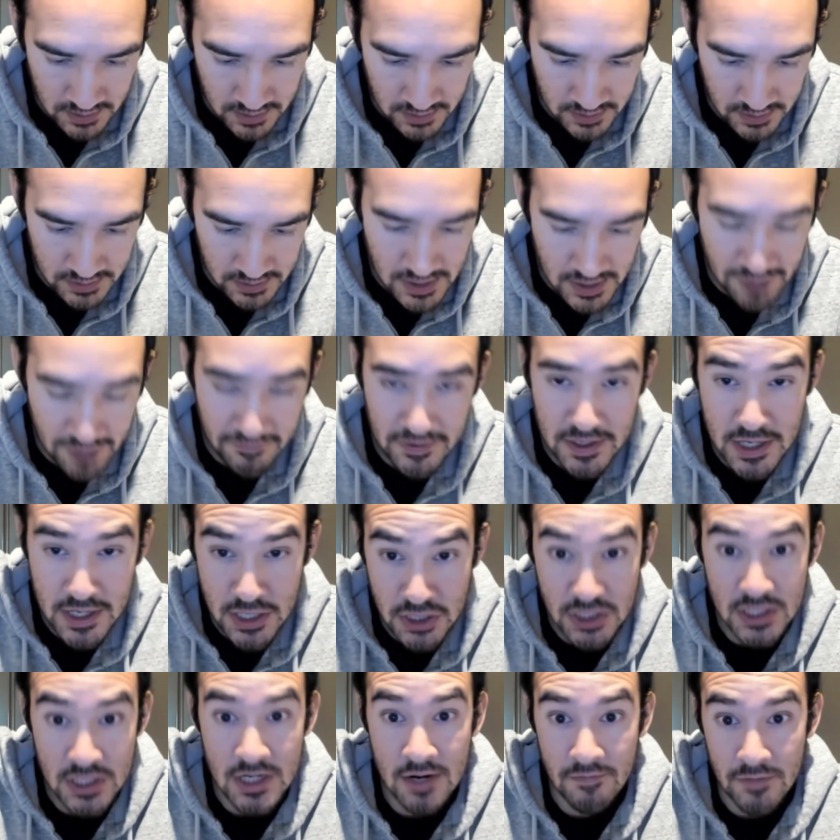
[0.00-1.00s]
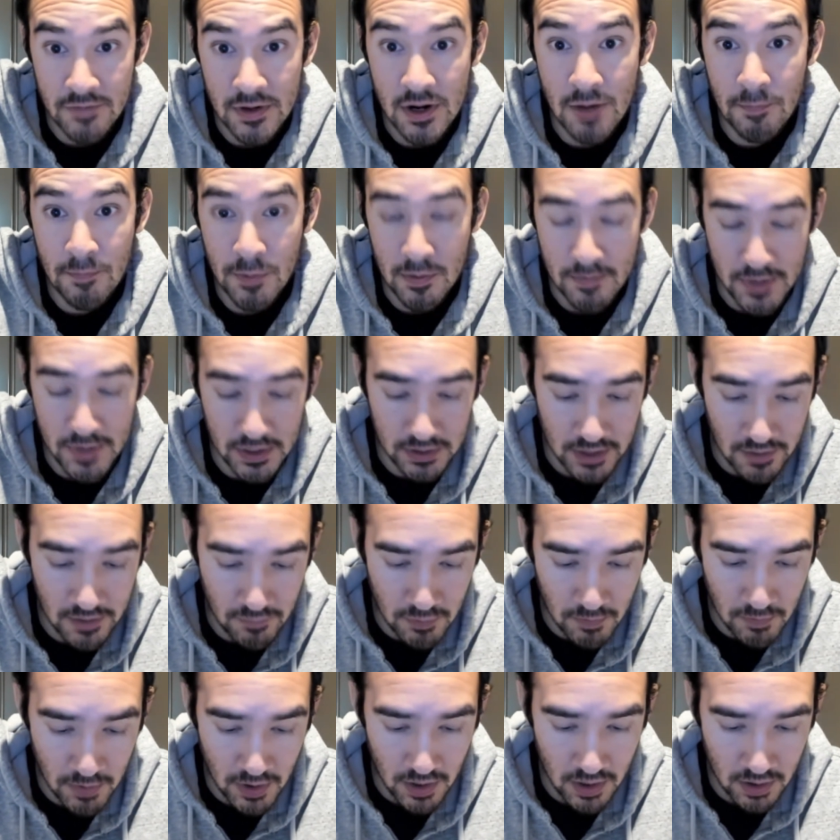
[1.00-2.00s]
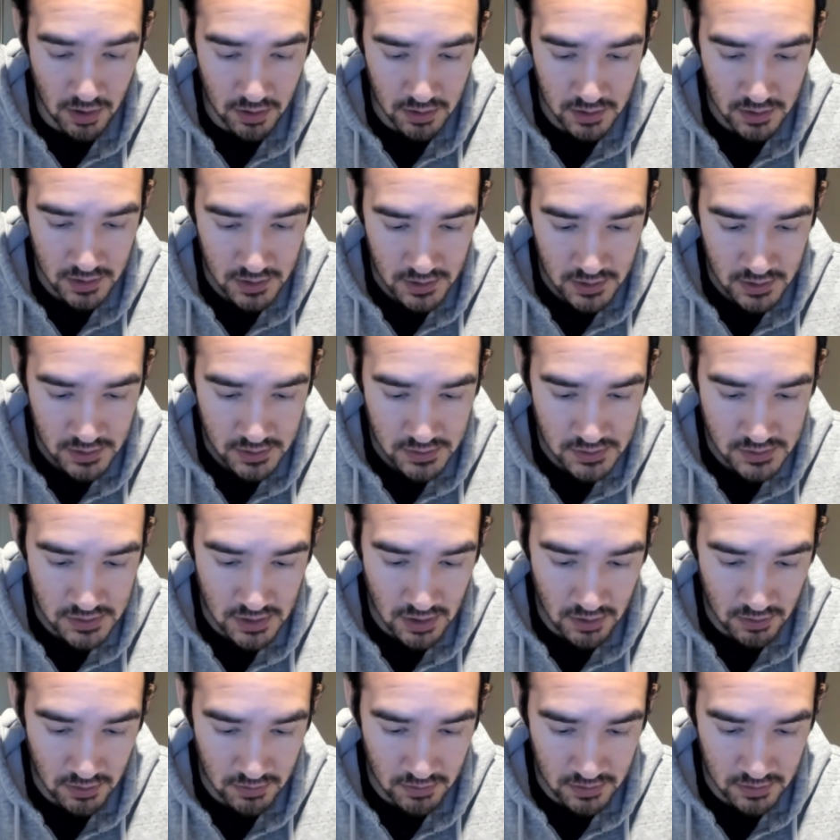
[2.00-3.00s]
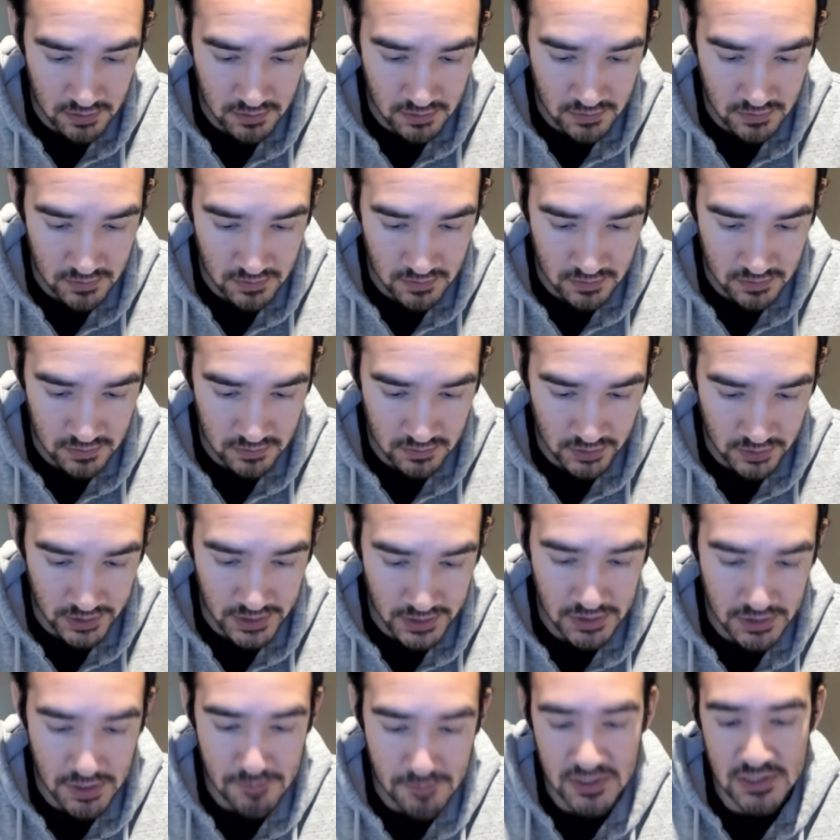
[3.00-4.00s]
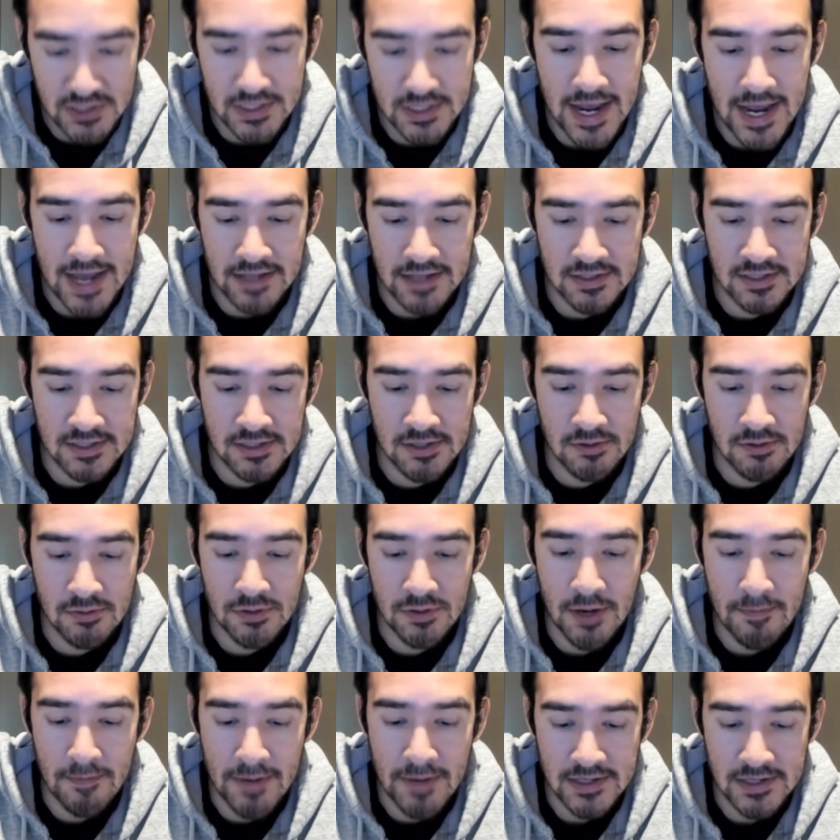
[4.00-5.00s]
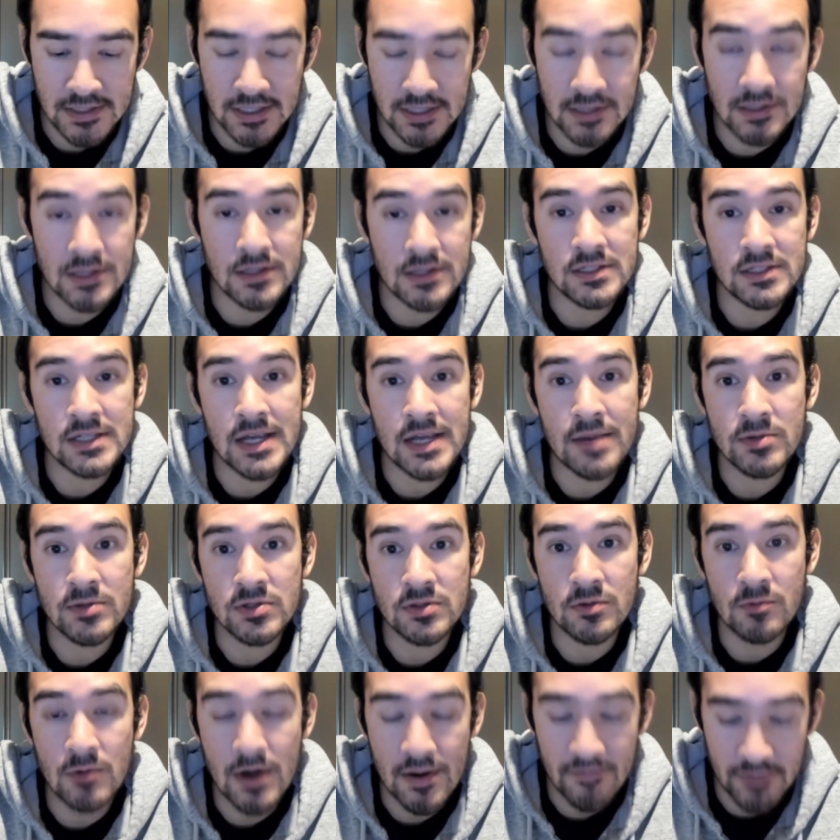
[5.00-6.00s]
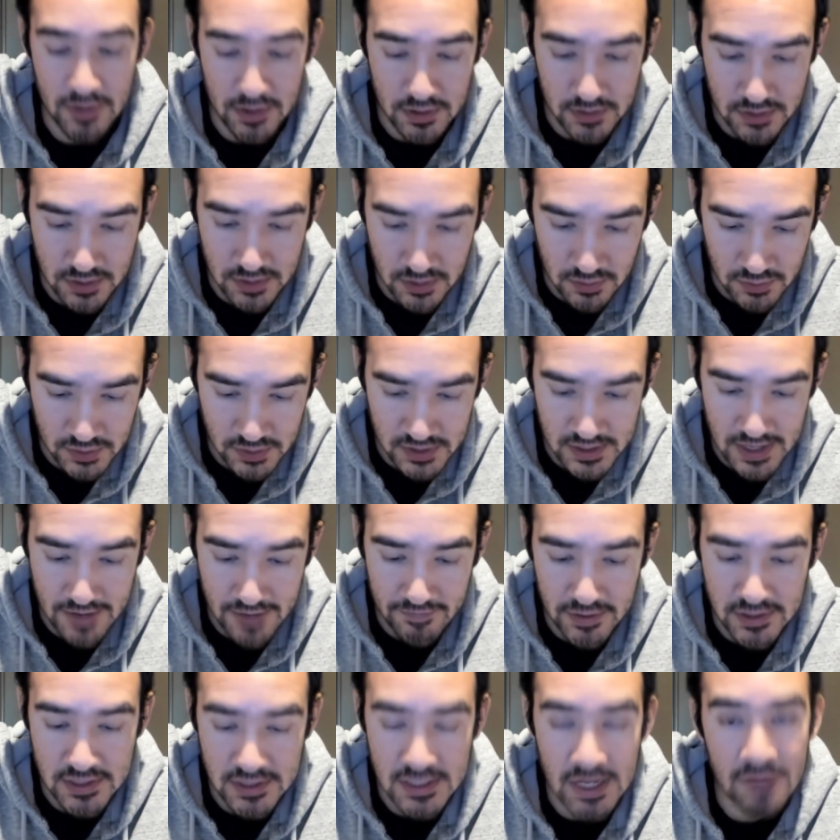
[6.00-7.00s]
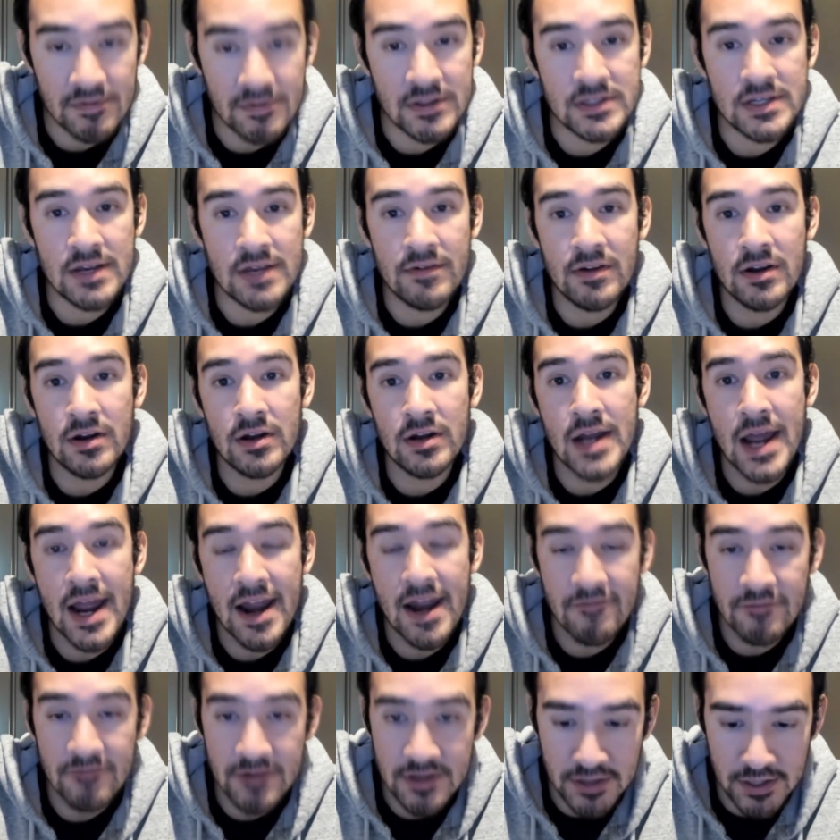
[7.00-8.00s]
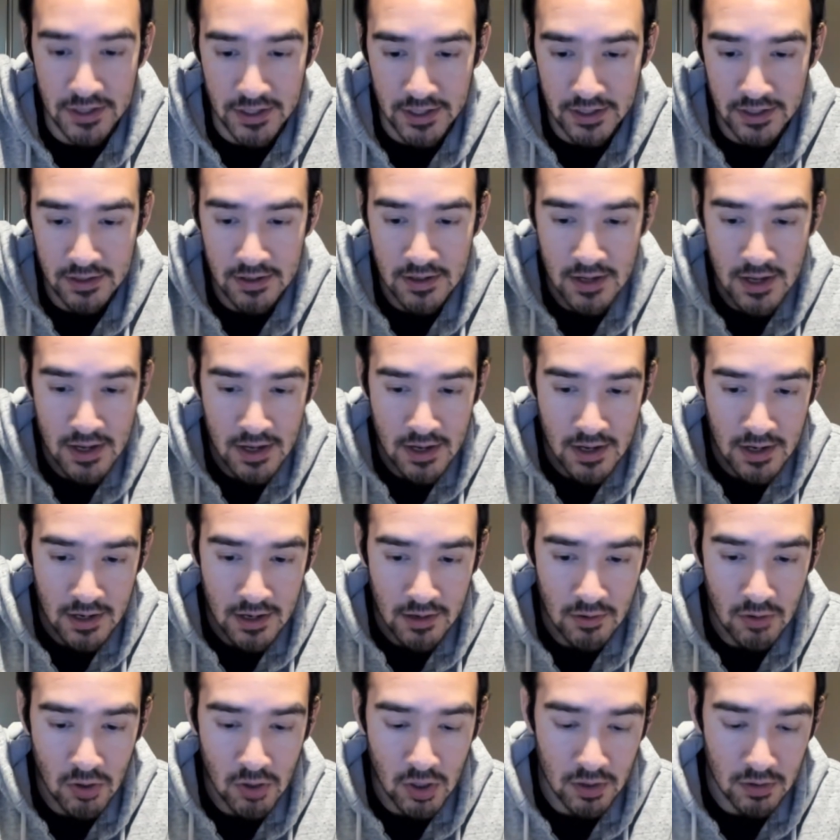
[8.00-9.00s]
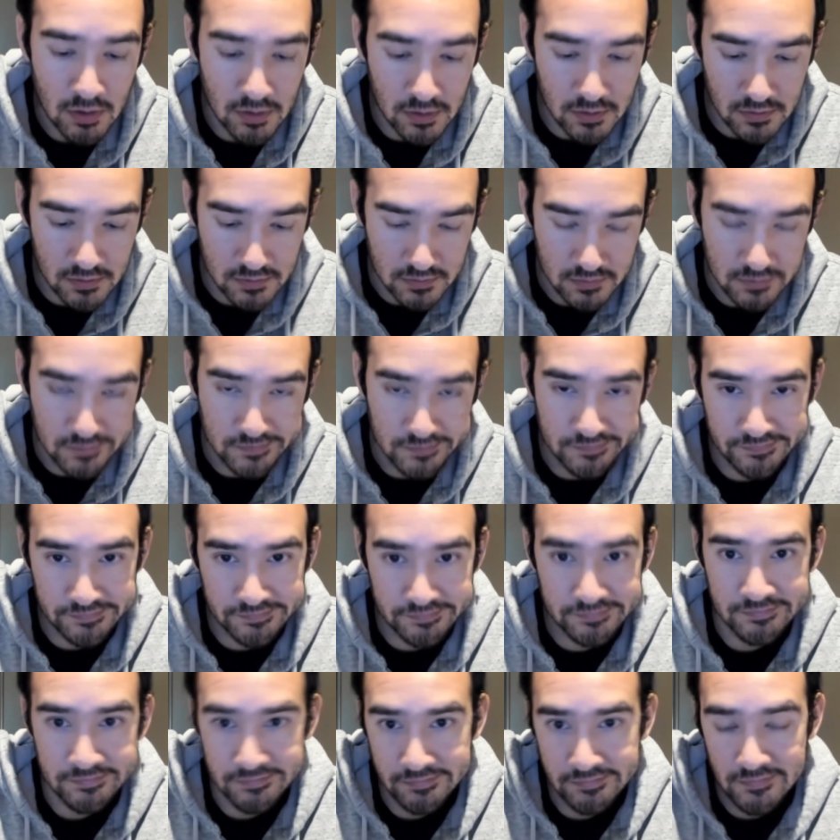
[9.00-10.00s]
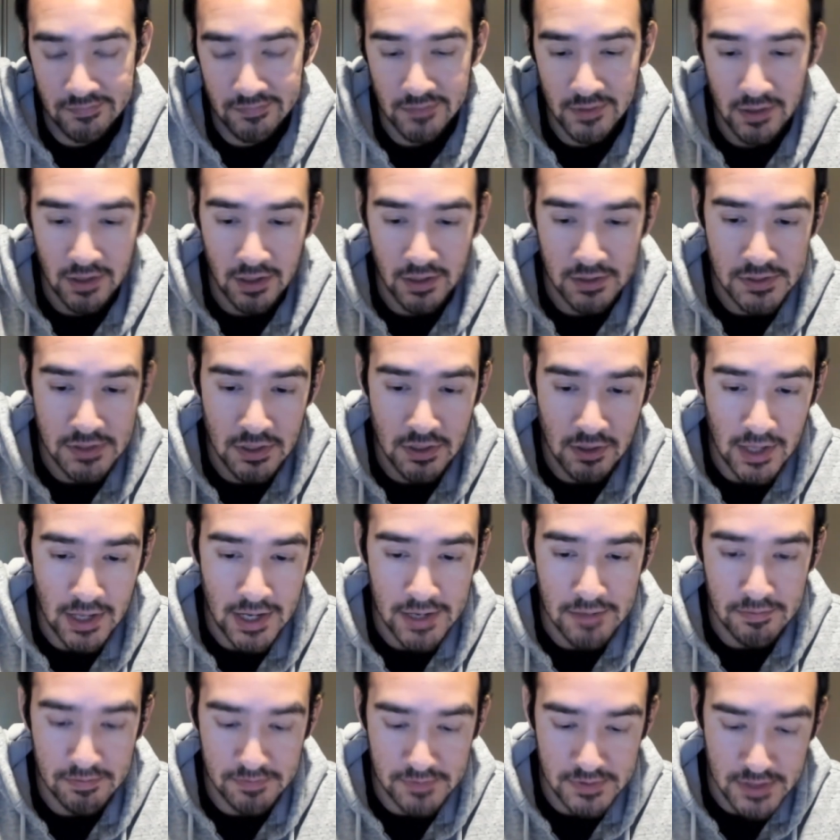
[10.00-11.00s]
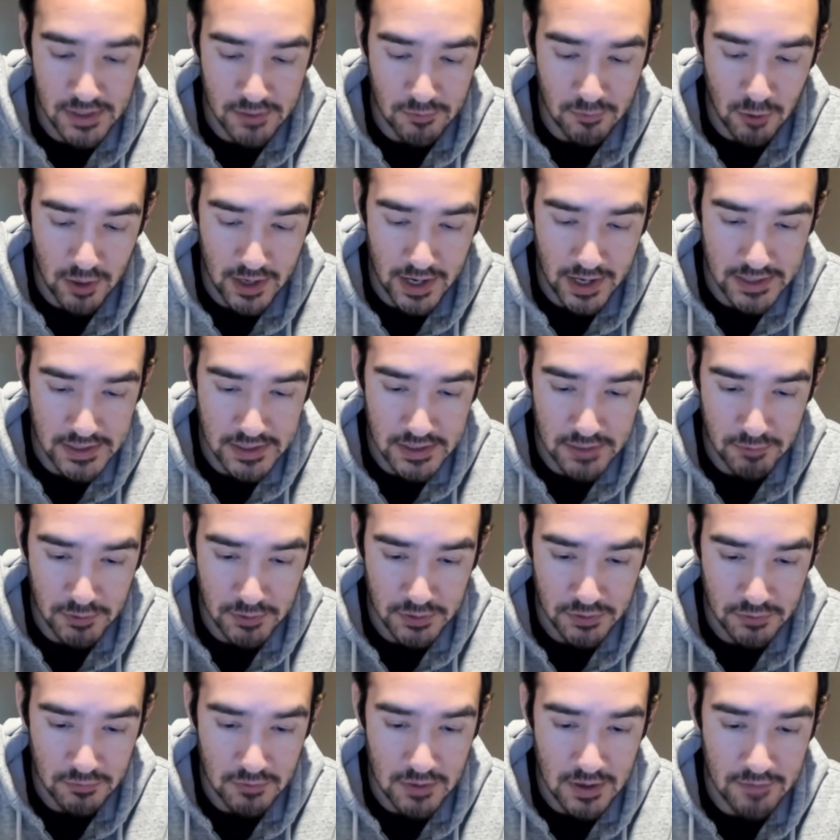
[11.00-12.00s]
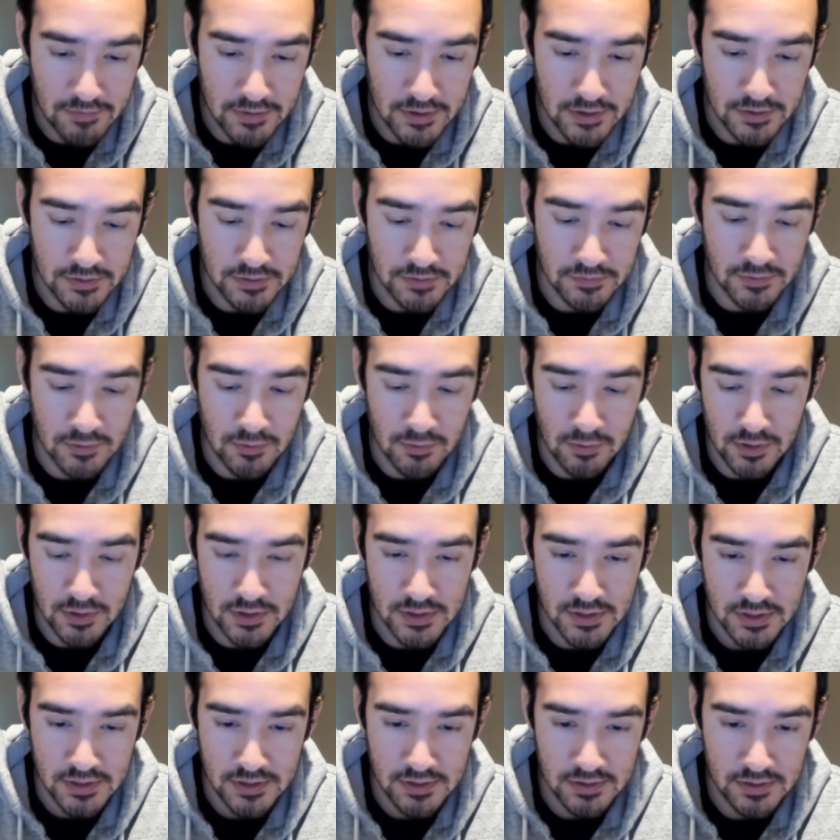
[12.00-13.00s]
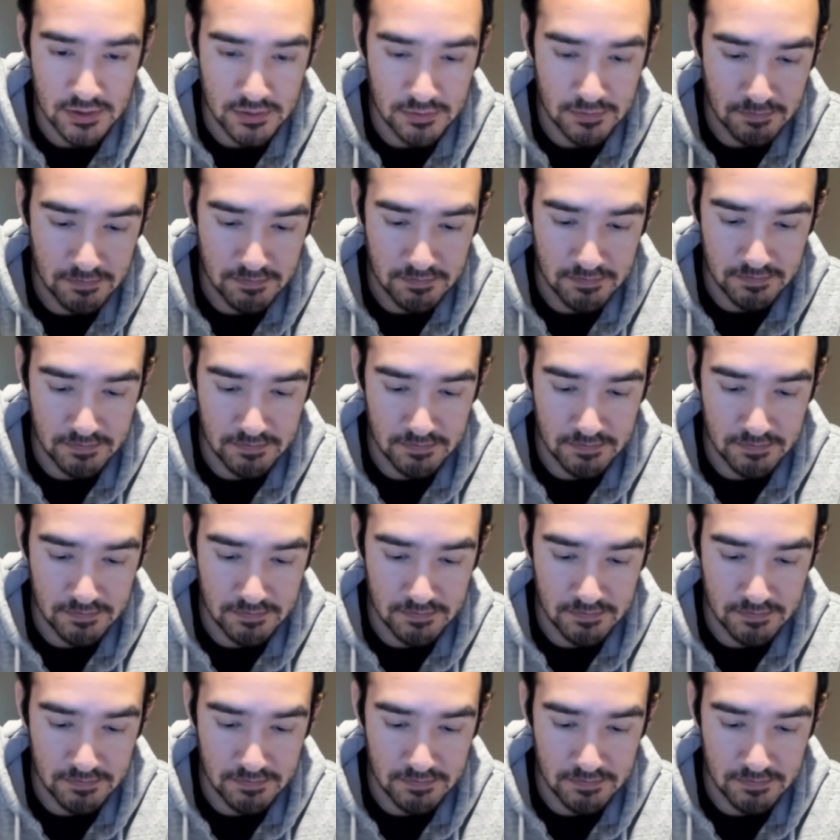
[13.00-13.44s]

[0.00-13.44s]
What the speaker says: the definition of an upper mid-level ball. So look at them stats, too. They're basically the same as the Revenant, too. 7, 7, 7 on everything. Oh, until I did what I did with the Revenant, of course,